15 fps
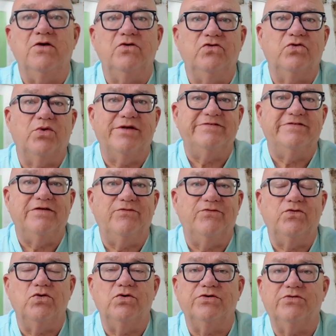
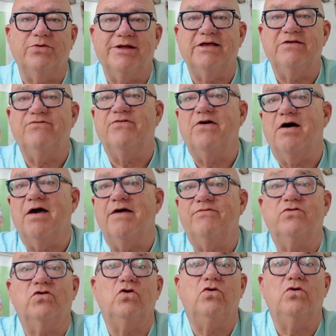24, 25
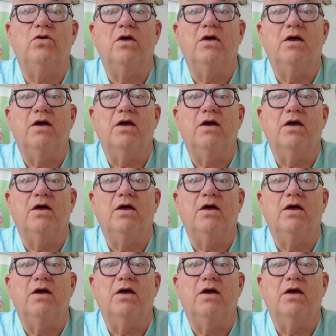to